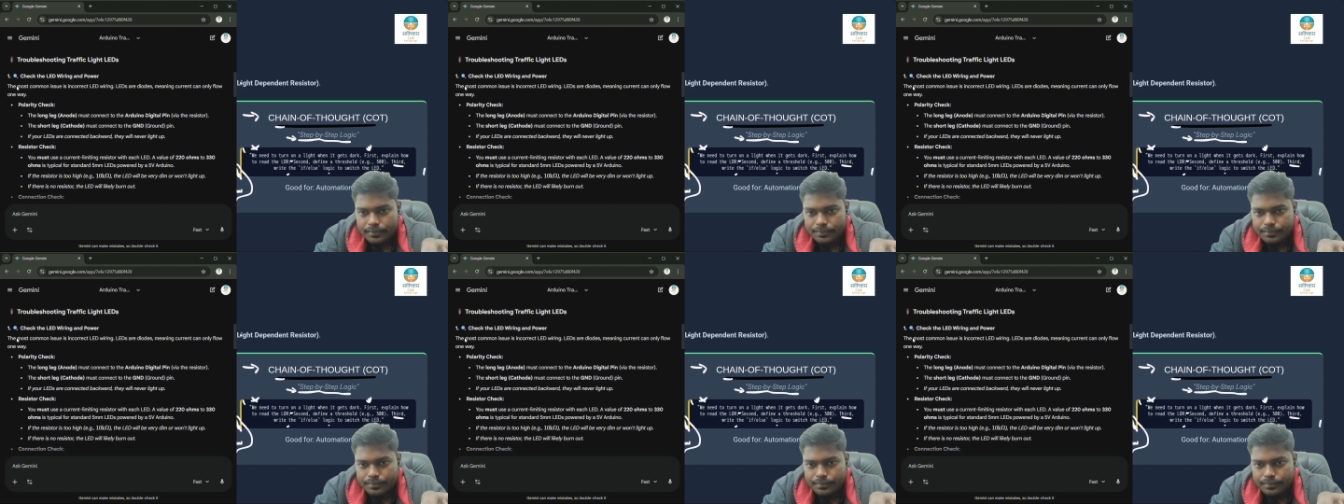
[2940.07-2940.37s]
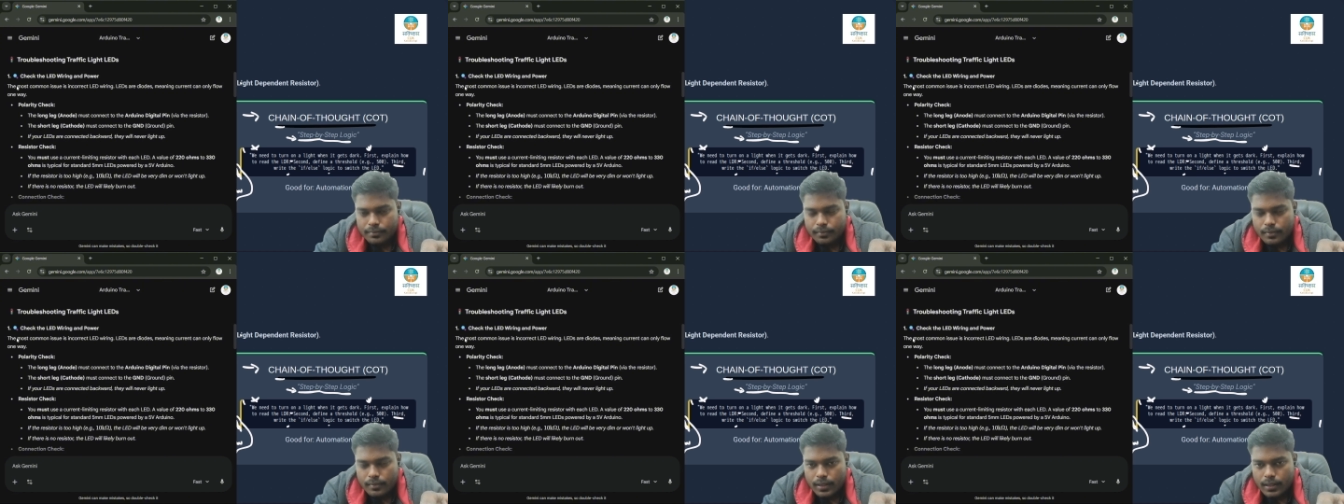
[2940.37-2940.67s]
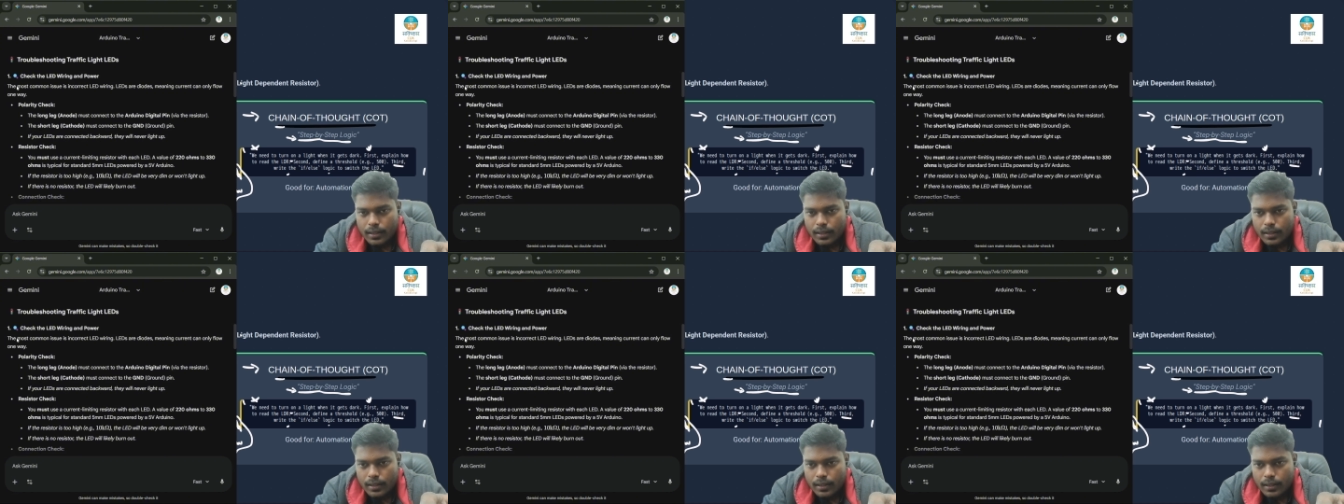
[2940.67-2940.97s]
see
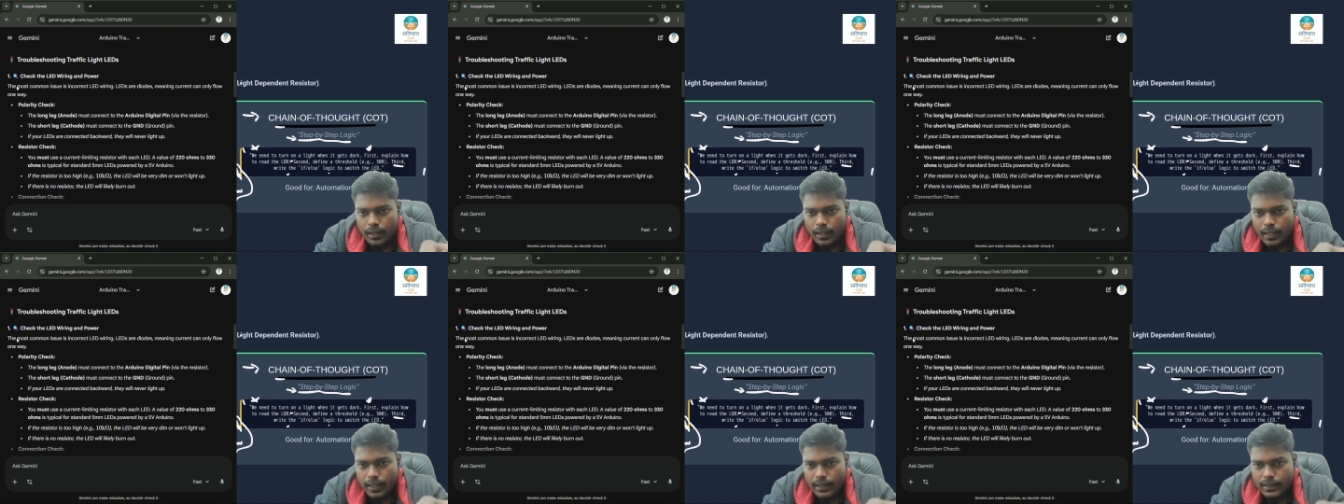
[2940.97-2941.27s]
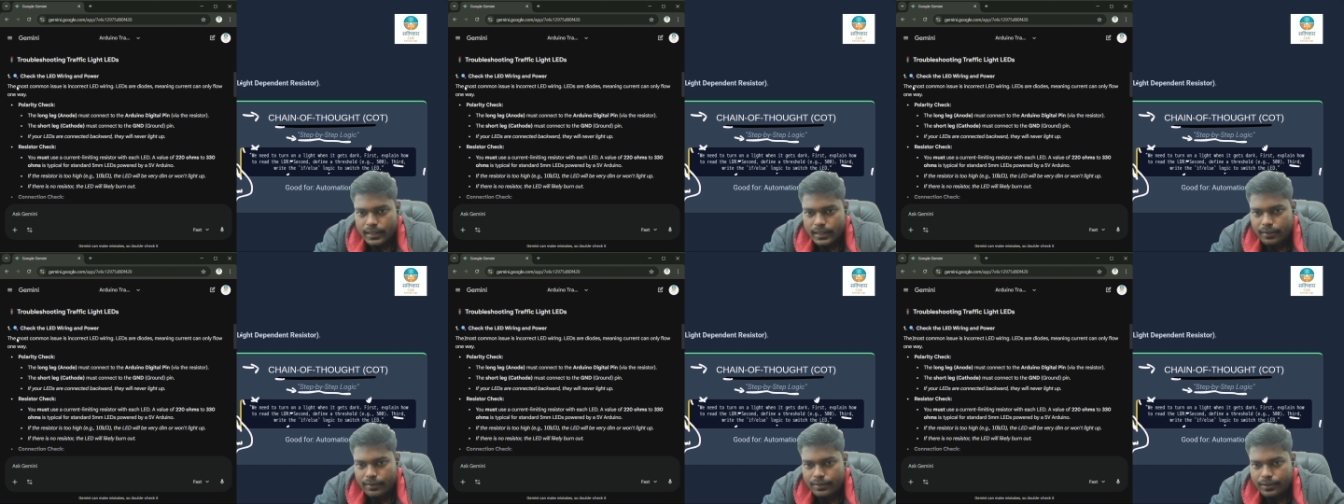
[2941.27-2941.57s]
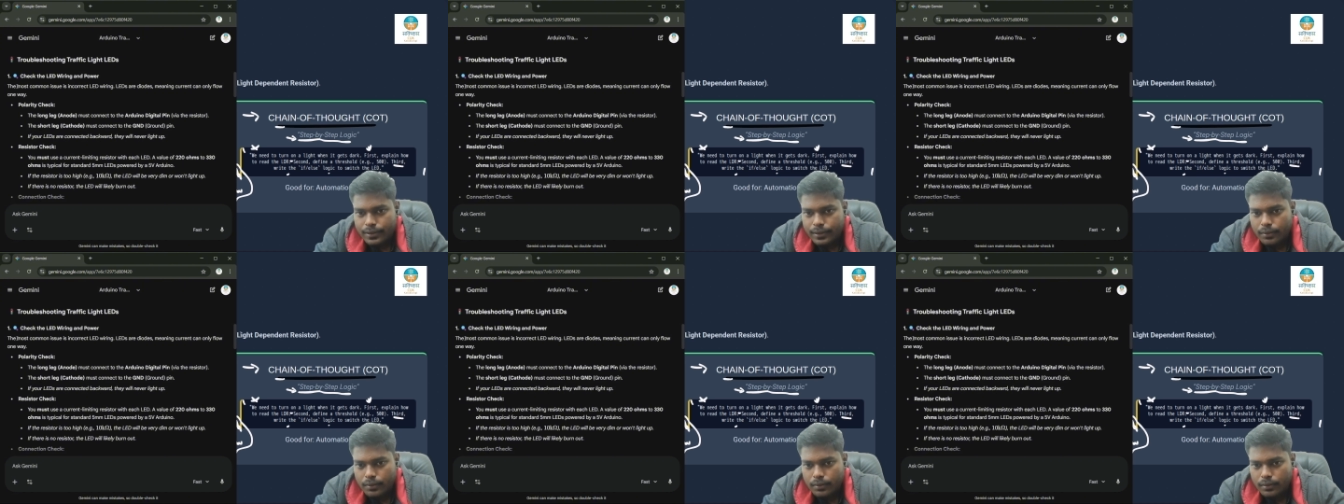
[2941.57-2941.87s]
it
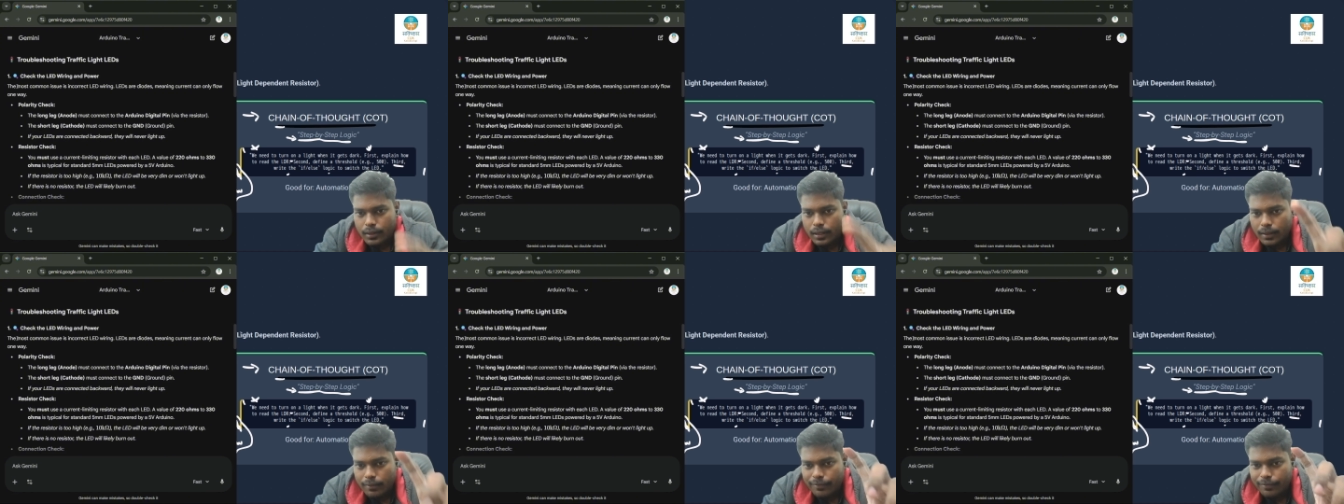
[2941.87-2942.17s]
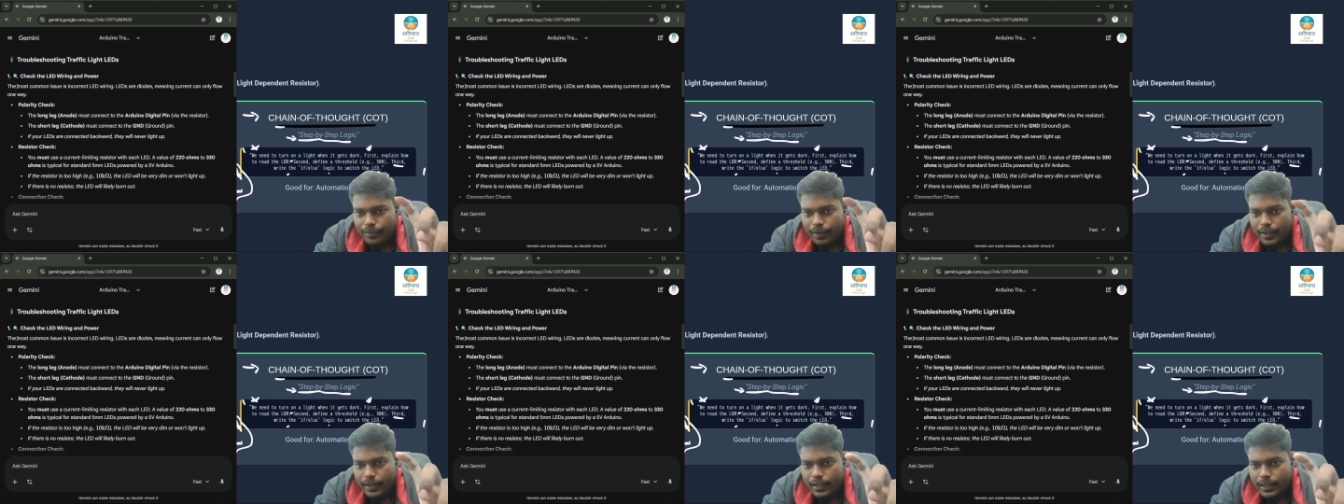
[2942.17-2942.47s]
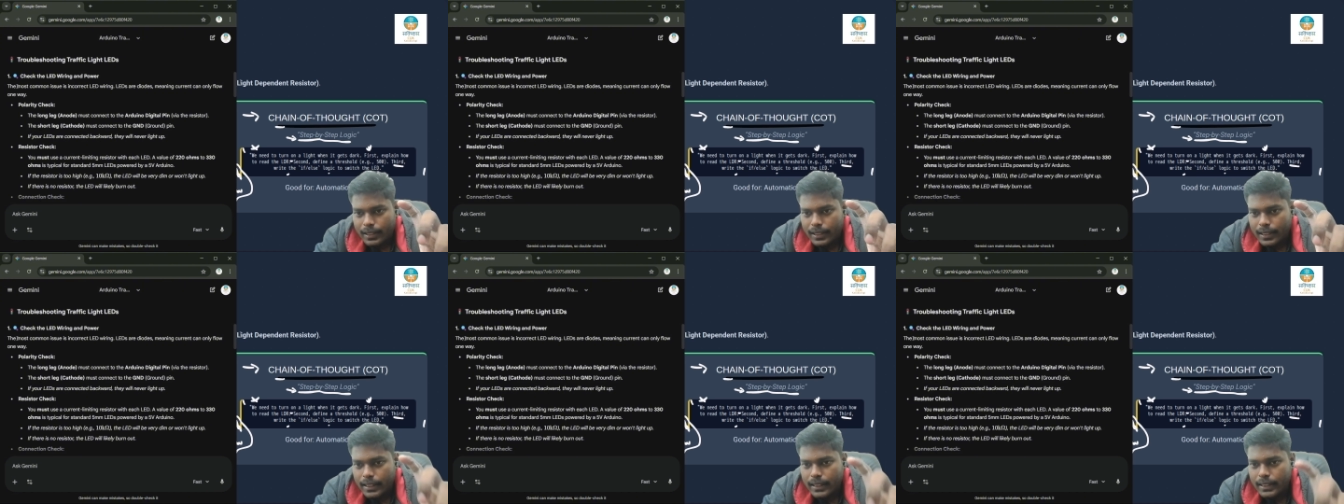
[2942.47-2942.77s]
gives you a
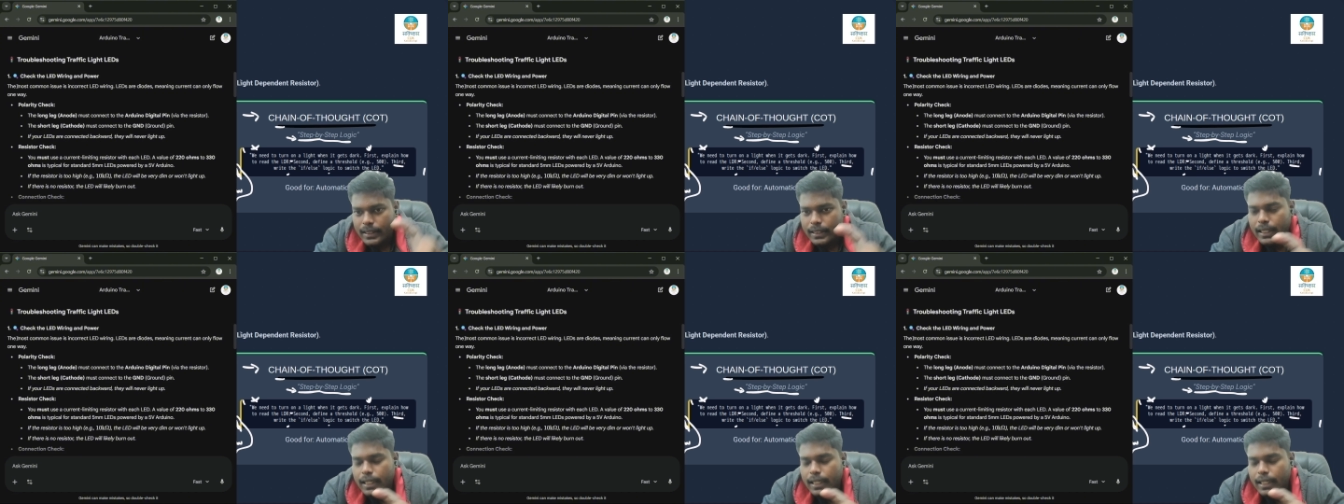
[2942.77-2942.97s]
very